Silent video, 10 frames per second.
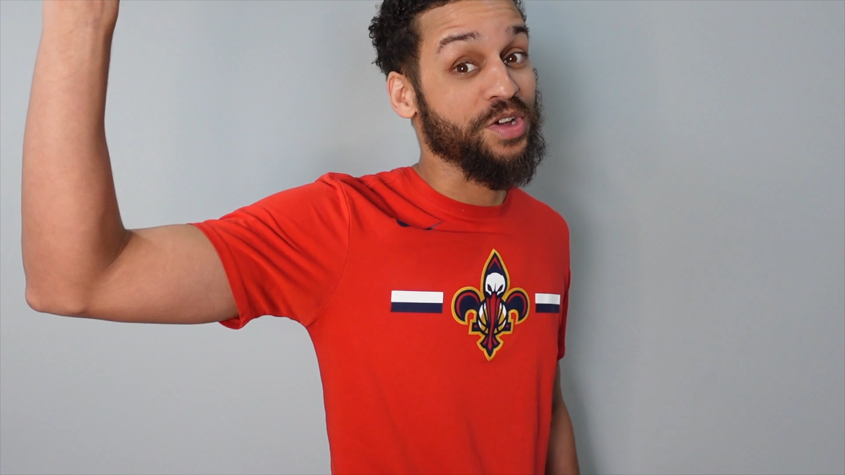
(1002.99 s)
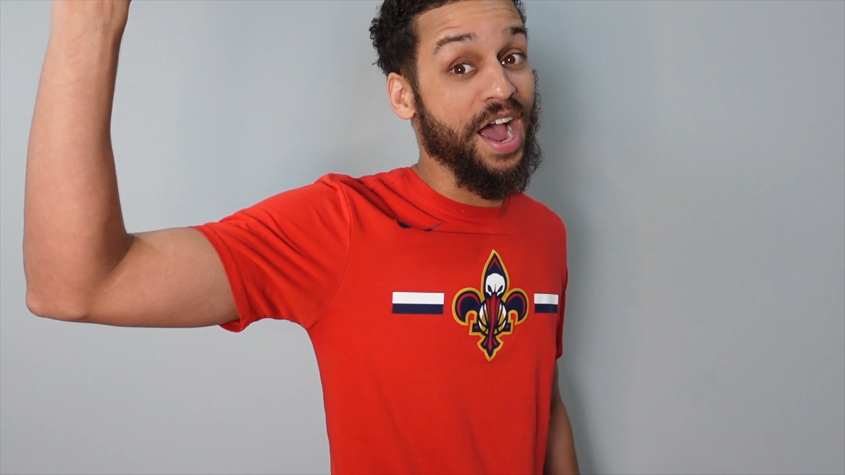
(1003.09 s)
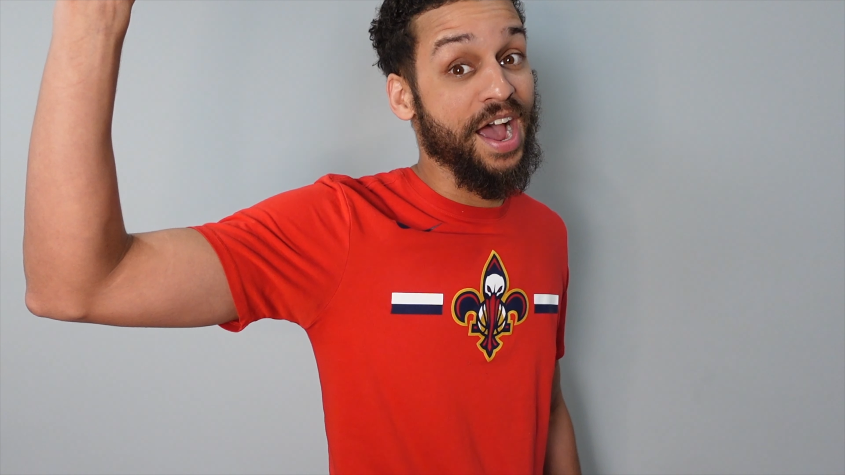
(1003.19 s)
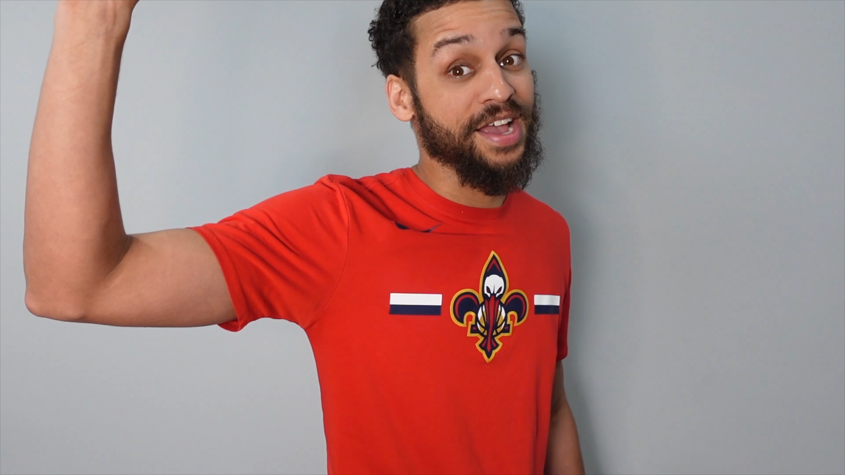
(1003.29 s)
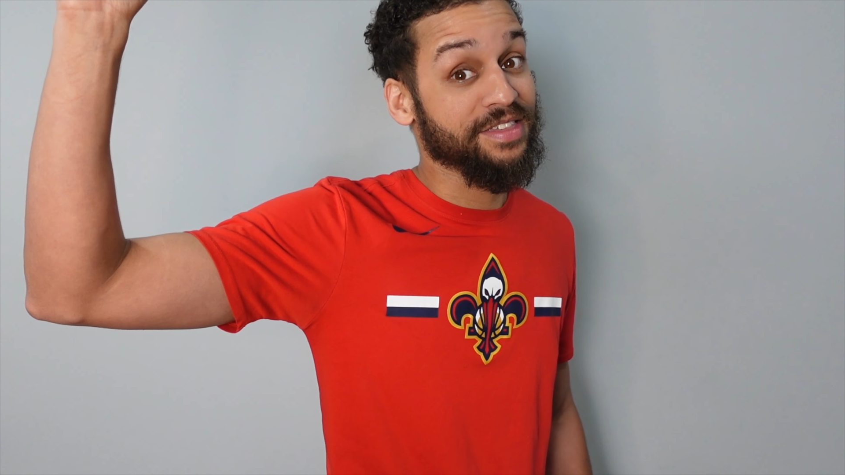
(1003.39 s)

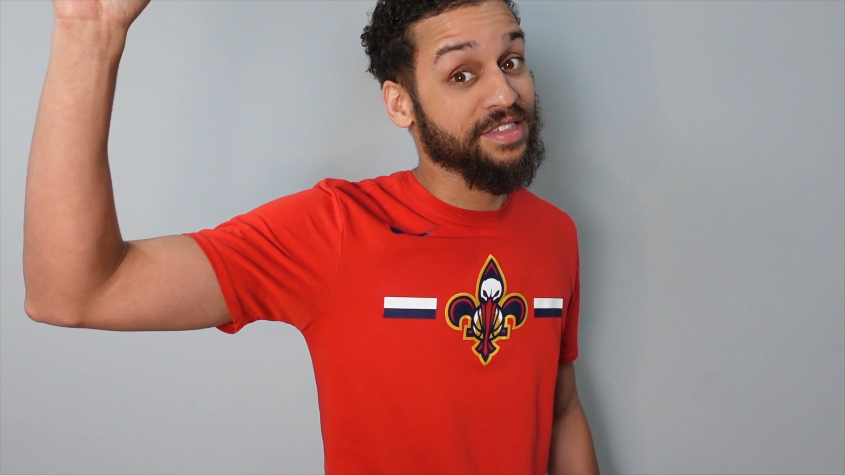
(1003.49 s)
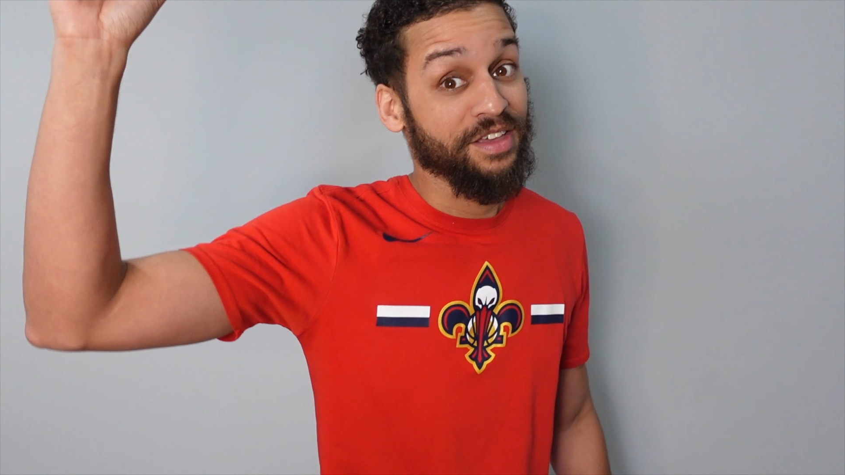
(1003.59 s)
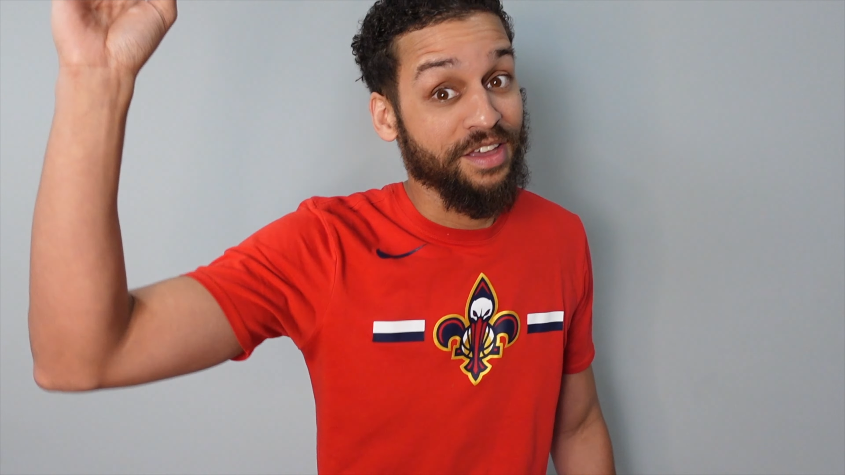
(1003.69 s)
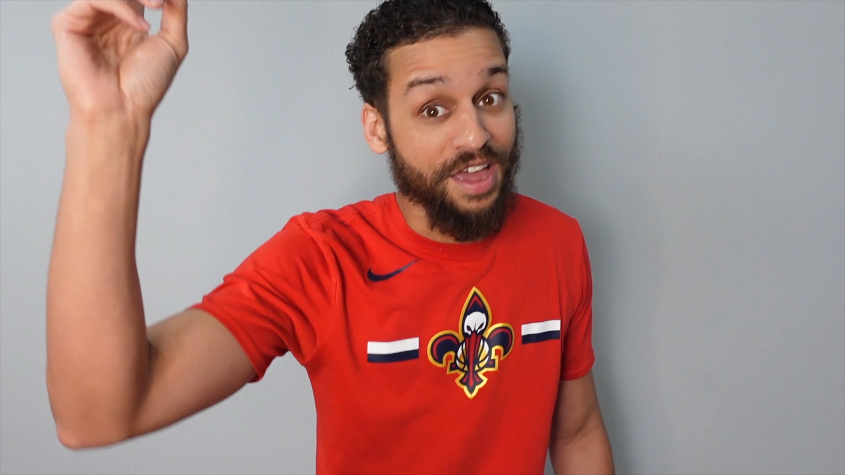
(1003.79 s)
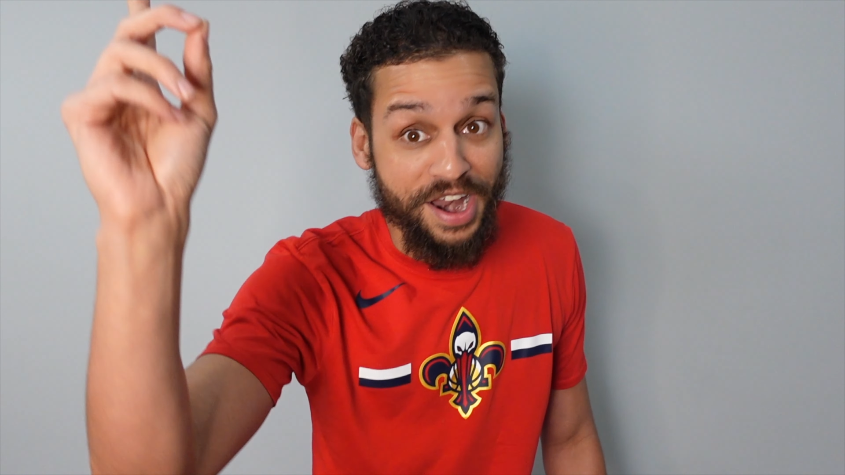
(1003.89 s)

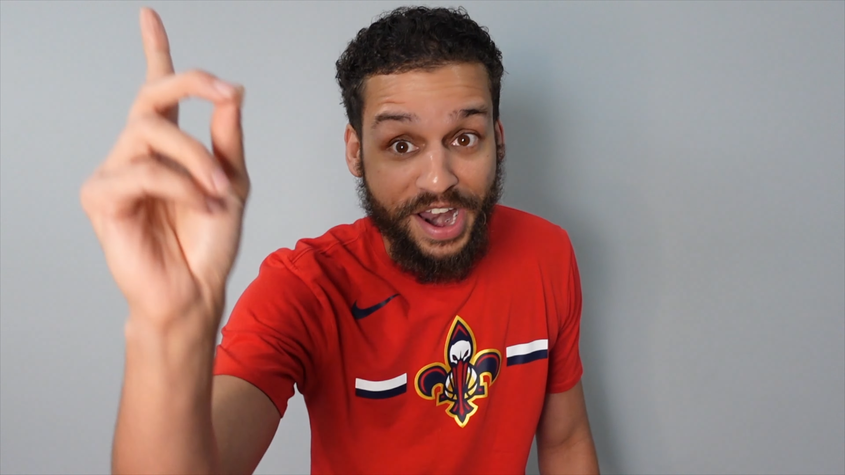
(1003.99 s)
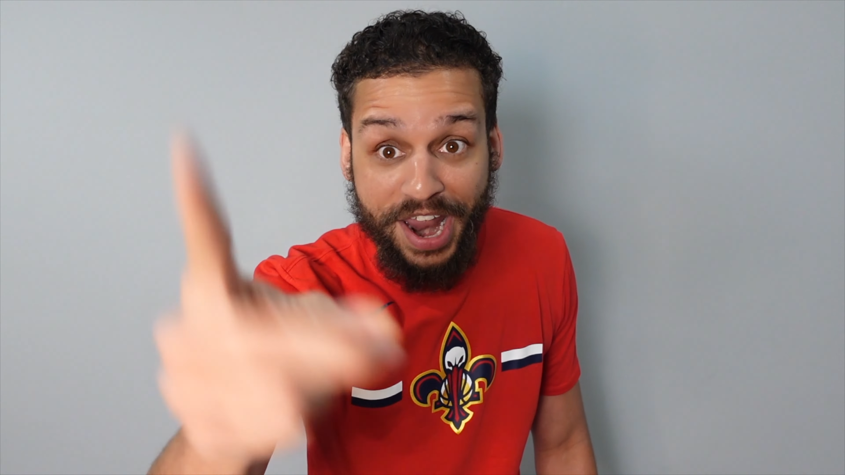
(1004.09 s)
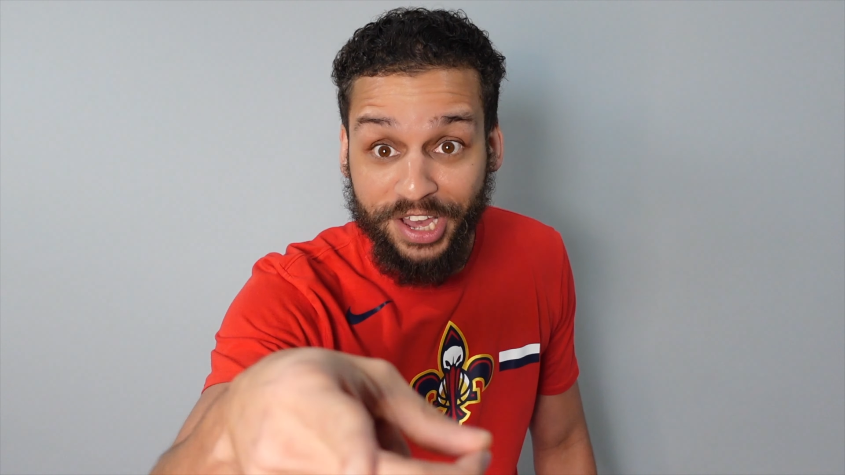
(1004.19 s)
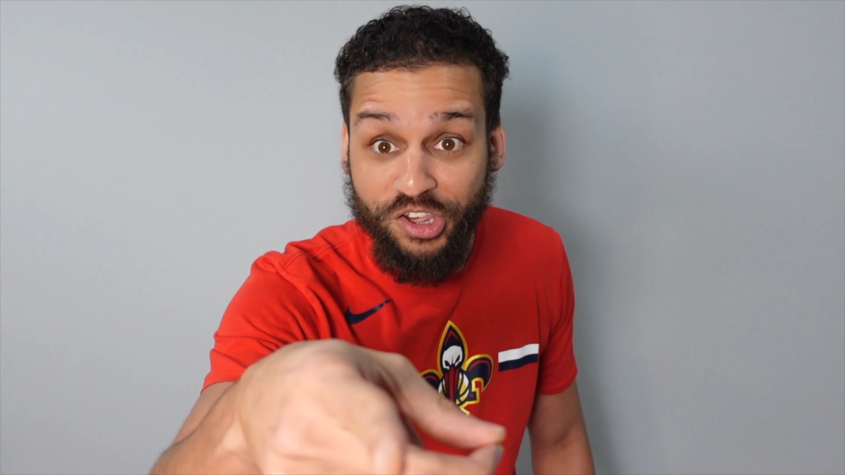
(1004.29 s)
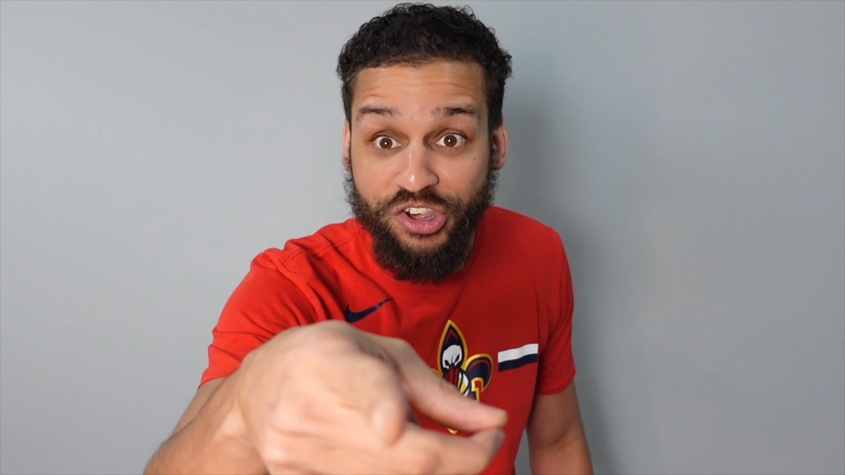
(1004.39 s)
guys
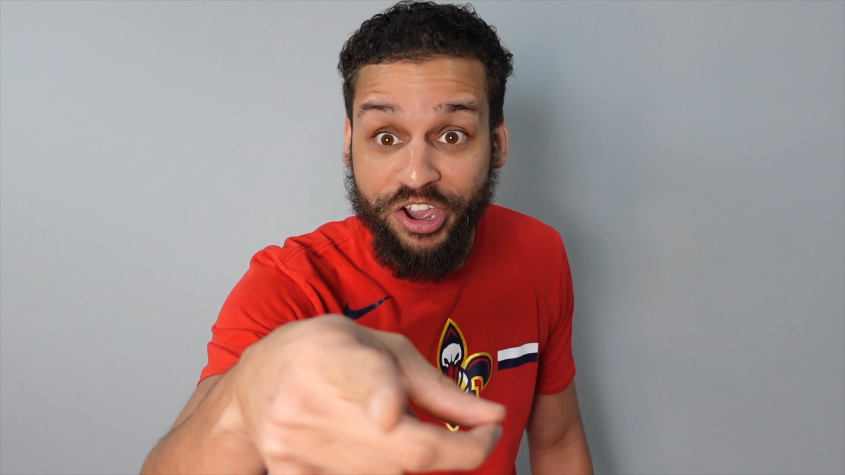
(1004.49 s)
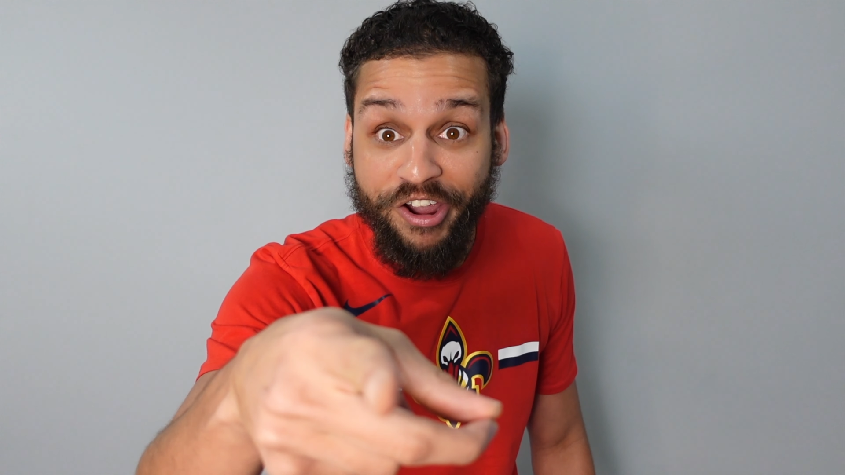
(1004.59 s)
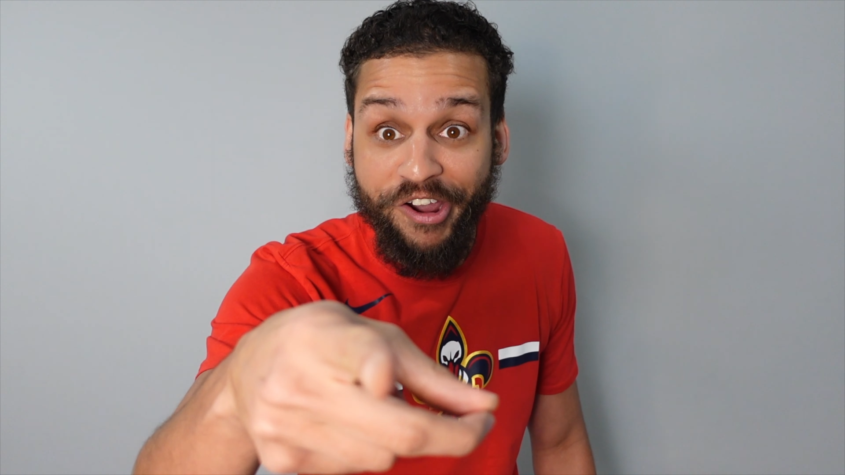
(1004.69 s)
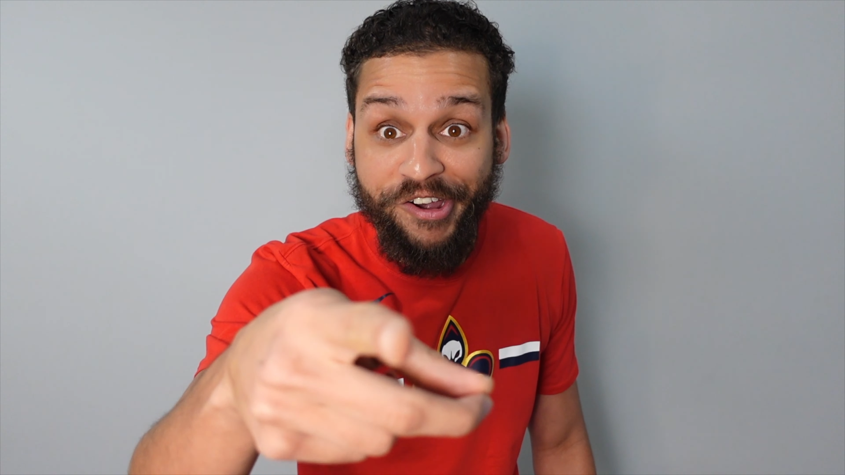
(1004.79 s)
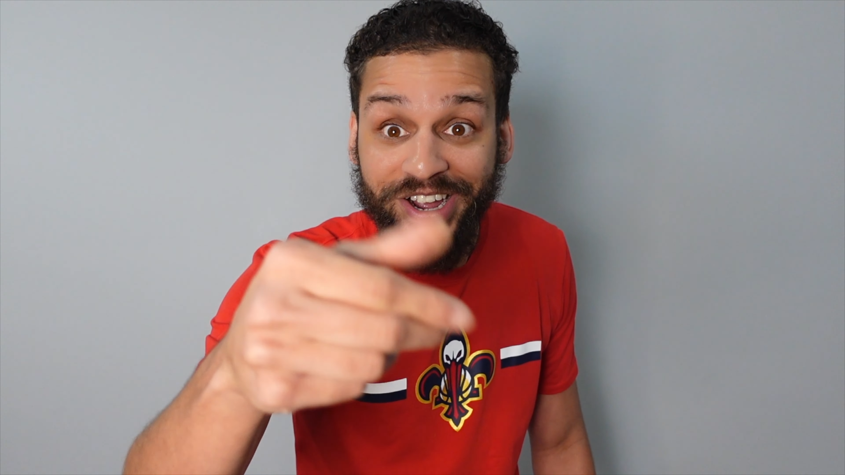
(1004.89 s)
next
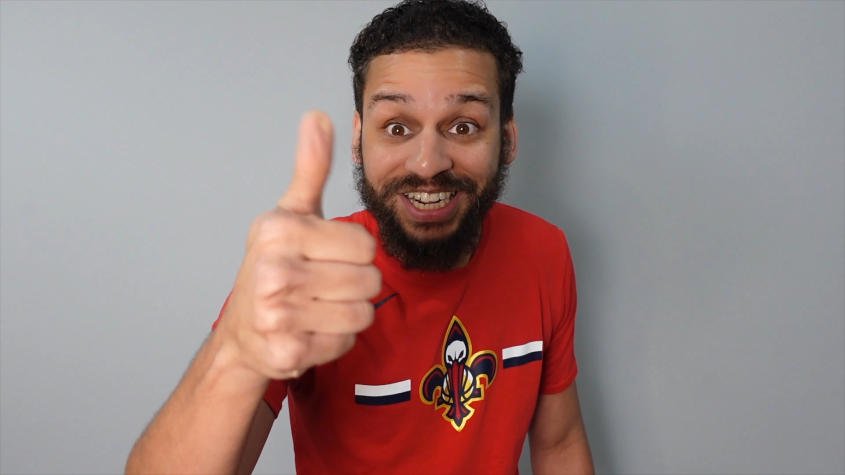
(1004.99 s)
year.